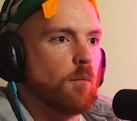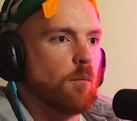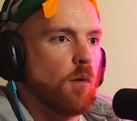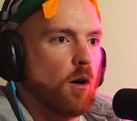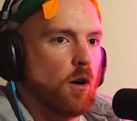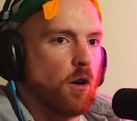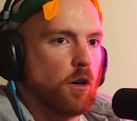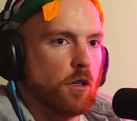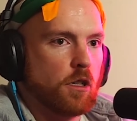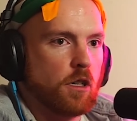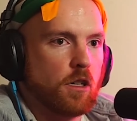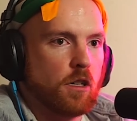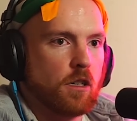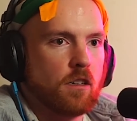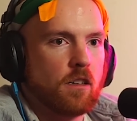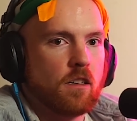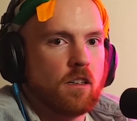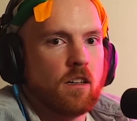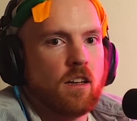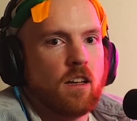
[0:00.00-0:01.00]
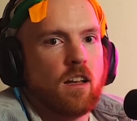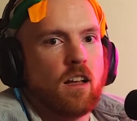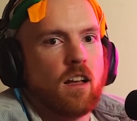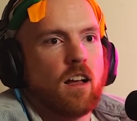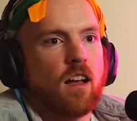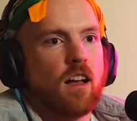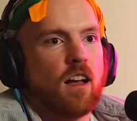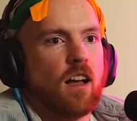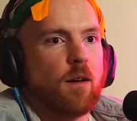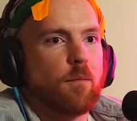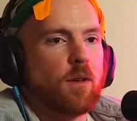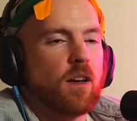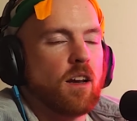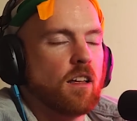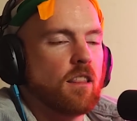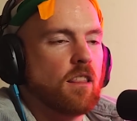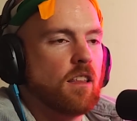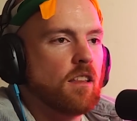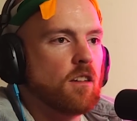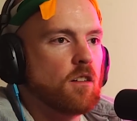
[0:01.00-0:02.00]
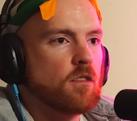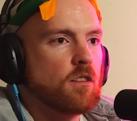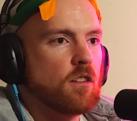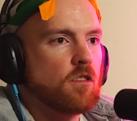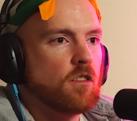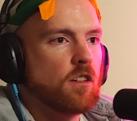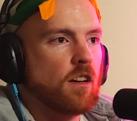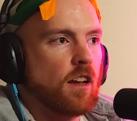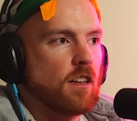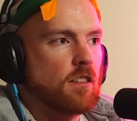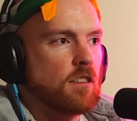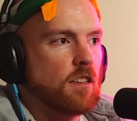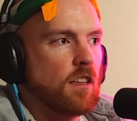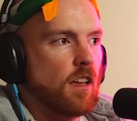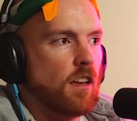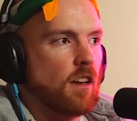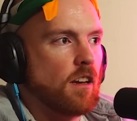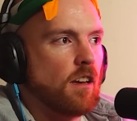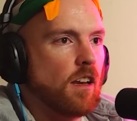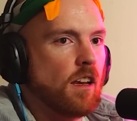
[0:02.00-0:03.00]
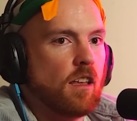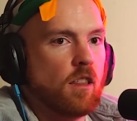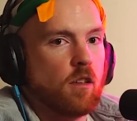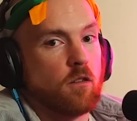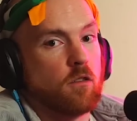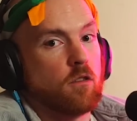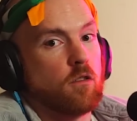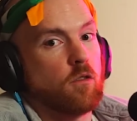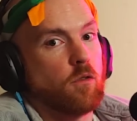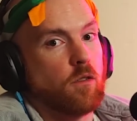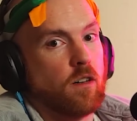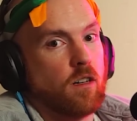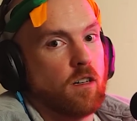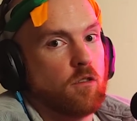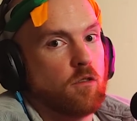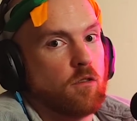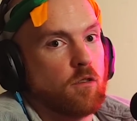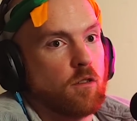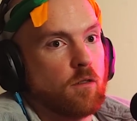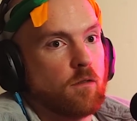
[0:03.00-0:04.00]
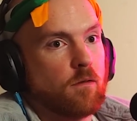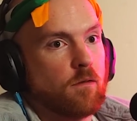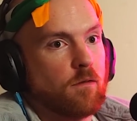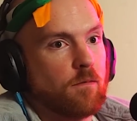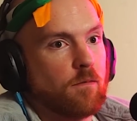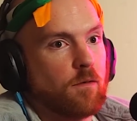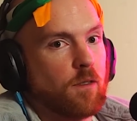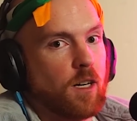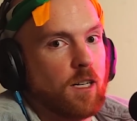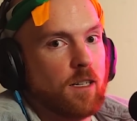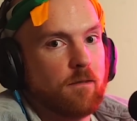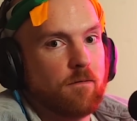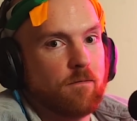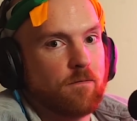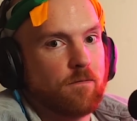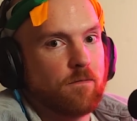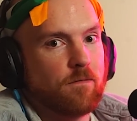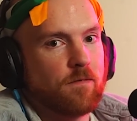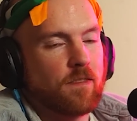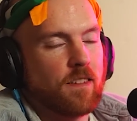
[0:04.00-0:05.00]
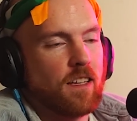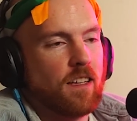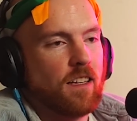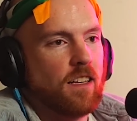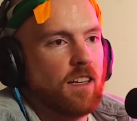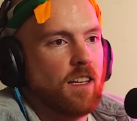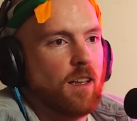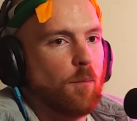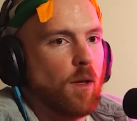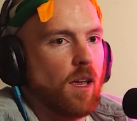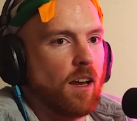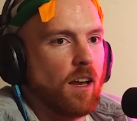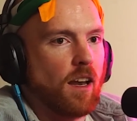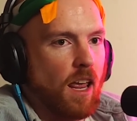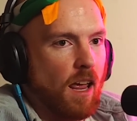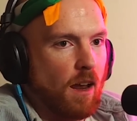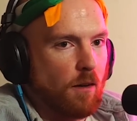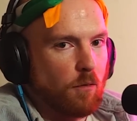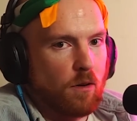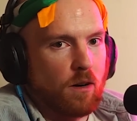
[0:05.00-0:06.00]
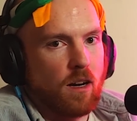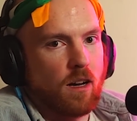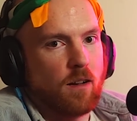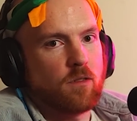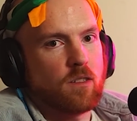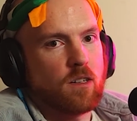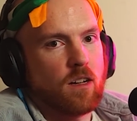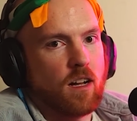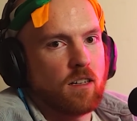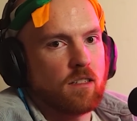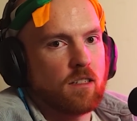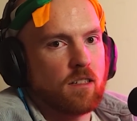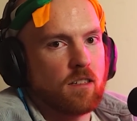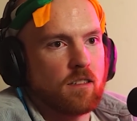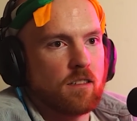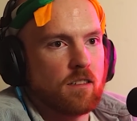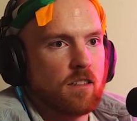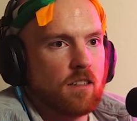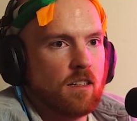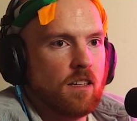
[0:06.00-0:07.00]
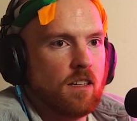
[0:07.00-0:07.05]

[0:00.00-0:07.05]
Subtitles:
Marg. I mean, I think there's a chance that neither story is true, right? They never have talked to him.